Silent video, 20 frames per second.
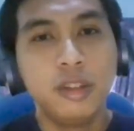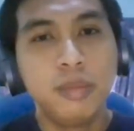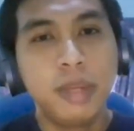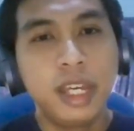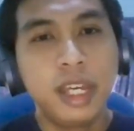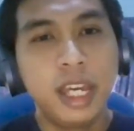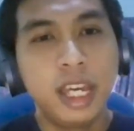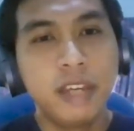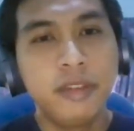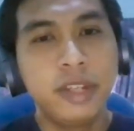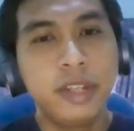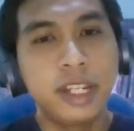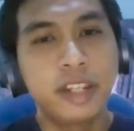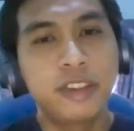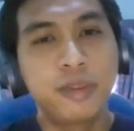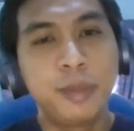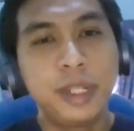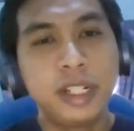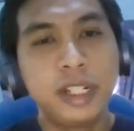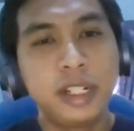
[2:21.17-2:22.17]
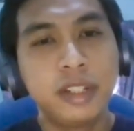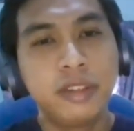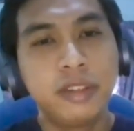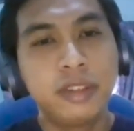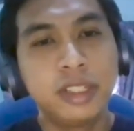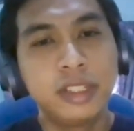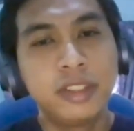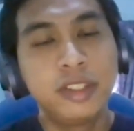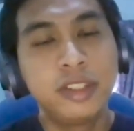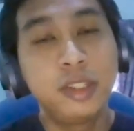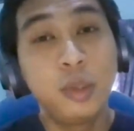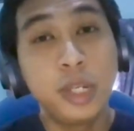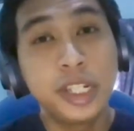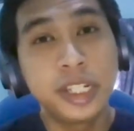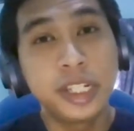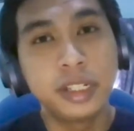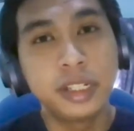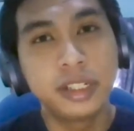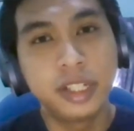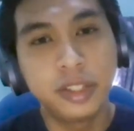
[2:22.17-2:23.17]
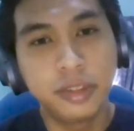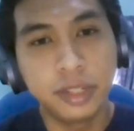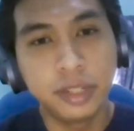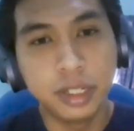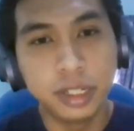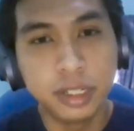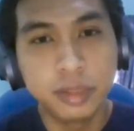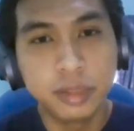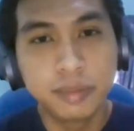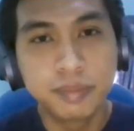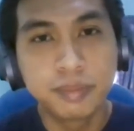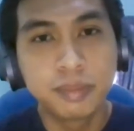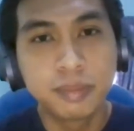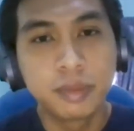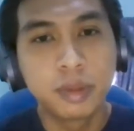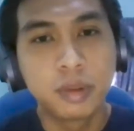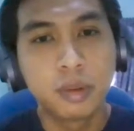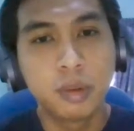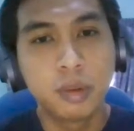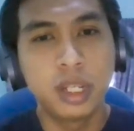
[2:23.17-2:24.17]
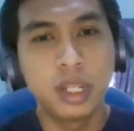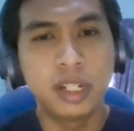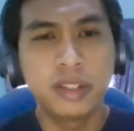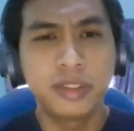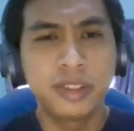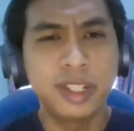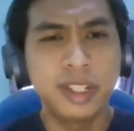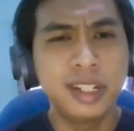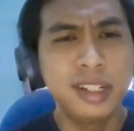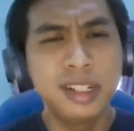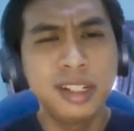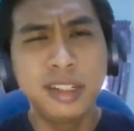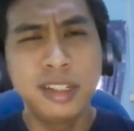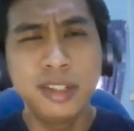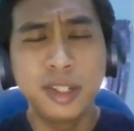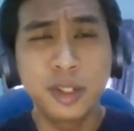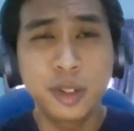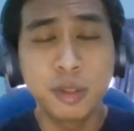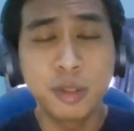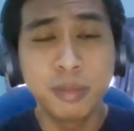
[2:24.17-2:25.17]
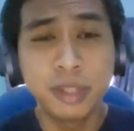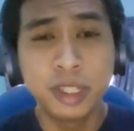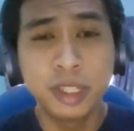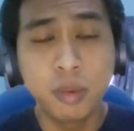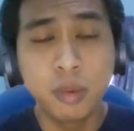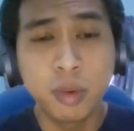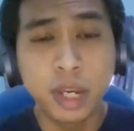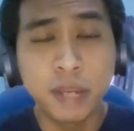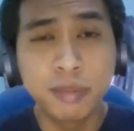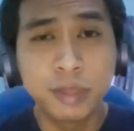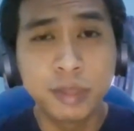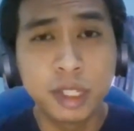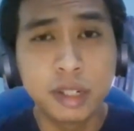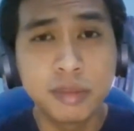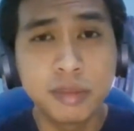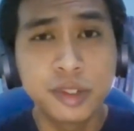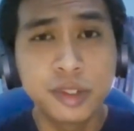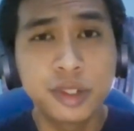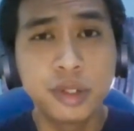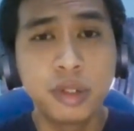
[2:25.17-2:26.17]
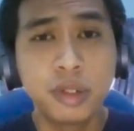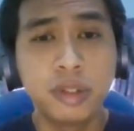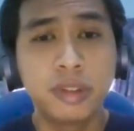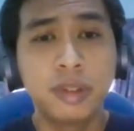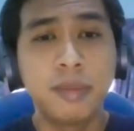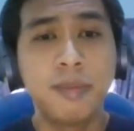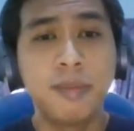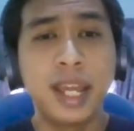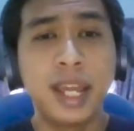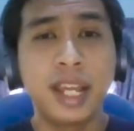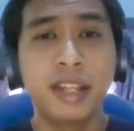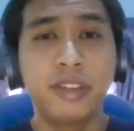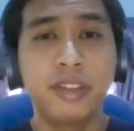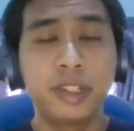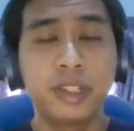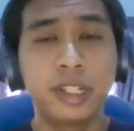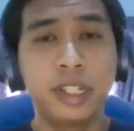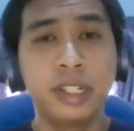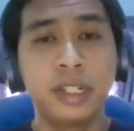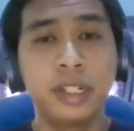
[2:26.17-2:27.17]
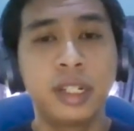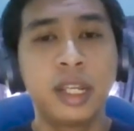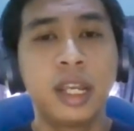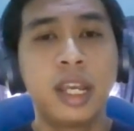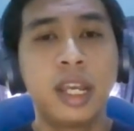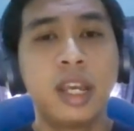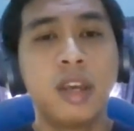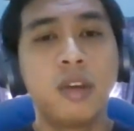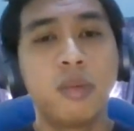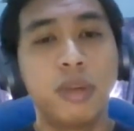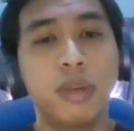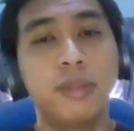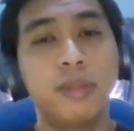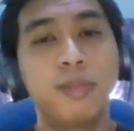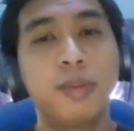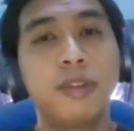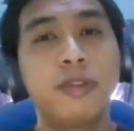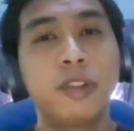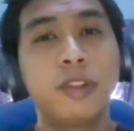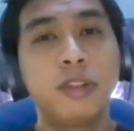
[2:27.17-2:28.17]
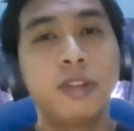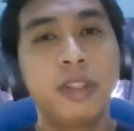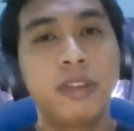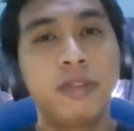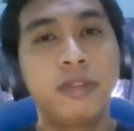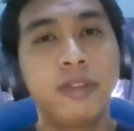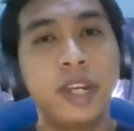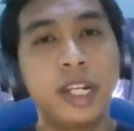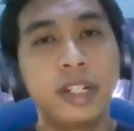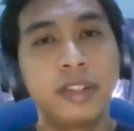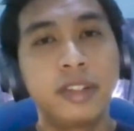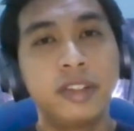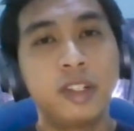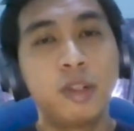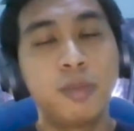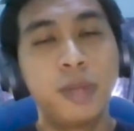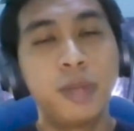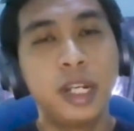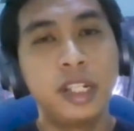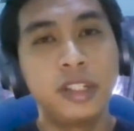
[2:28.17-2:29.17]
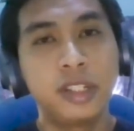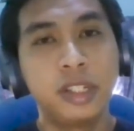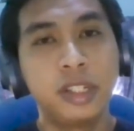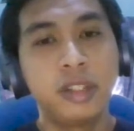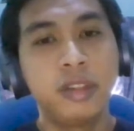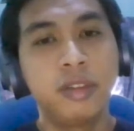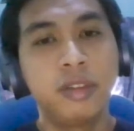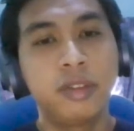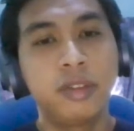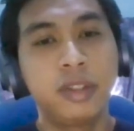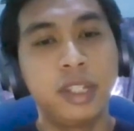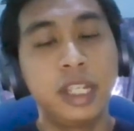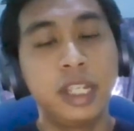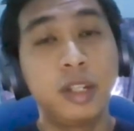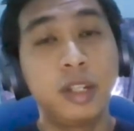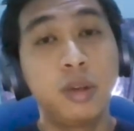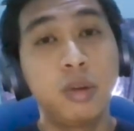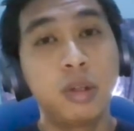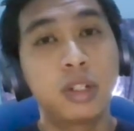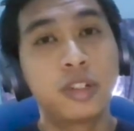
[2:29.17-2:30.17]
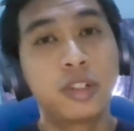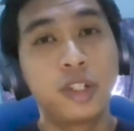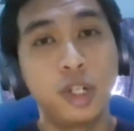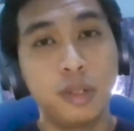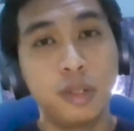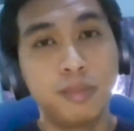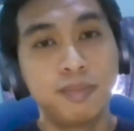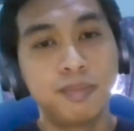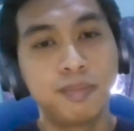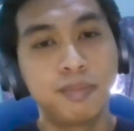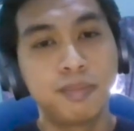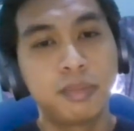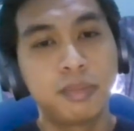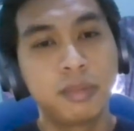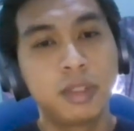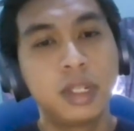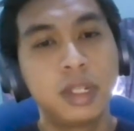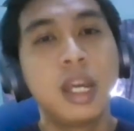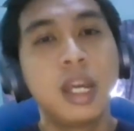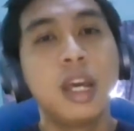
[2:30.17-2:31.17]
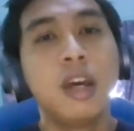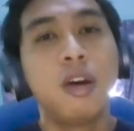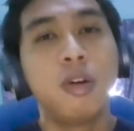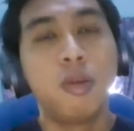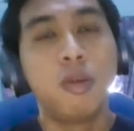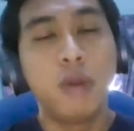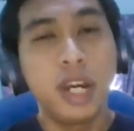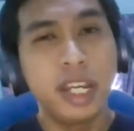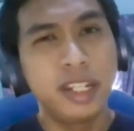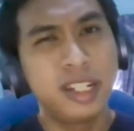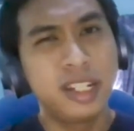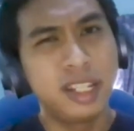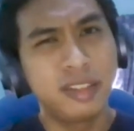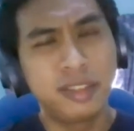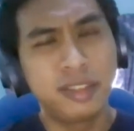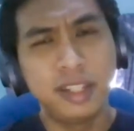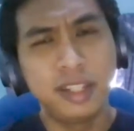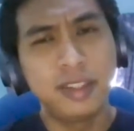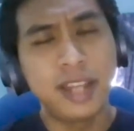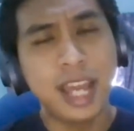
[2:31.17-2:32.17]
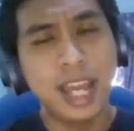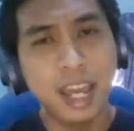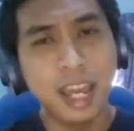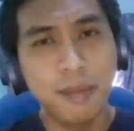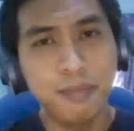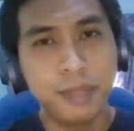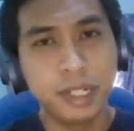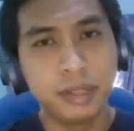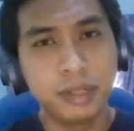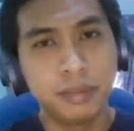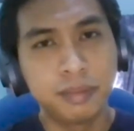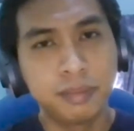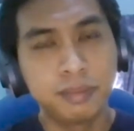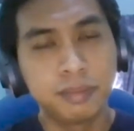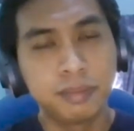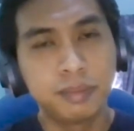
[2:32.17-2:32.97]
You may have experienced a situation recently where suddenly Documentum Webtop shows a blank screen when performing various operations in Google Chrome. Why does this happen?